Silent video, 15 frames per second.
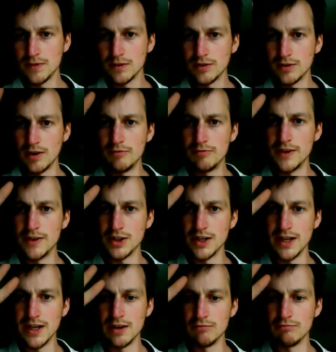So
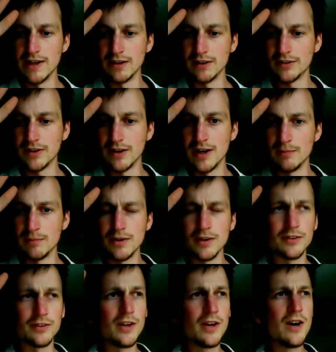visioning in real time,
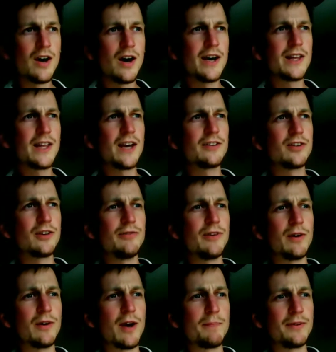because I guess I
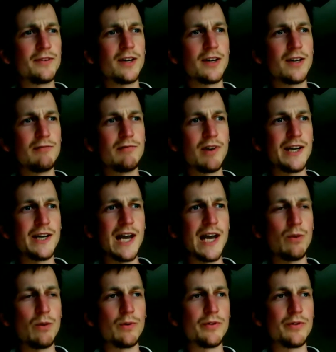feel like particularly right
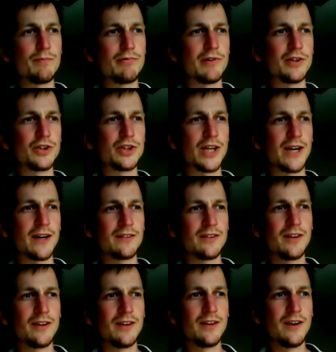now with the project
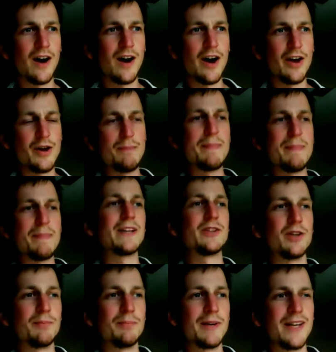
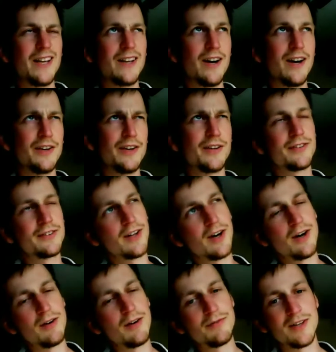unimaginably
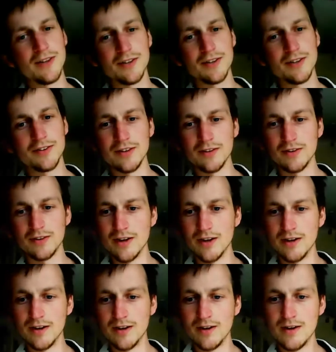understaffed, in the sense
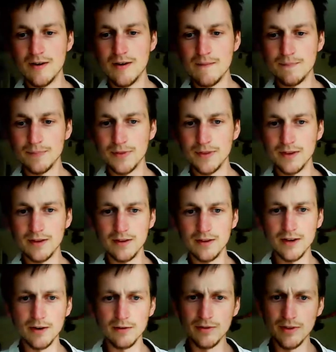that, you
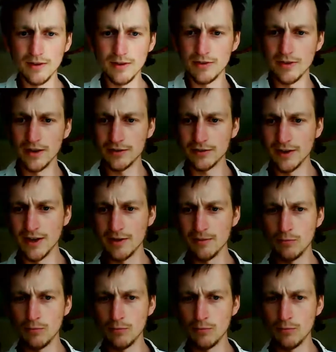know, it's like the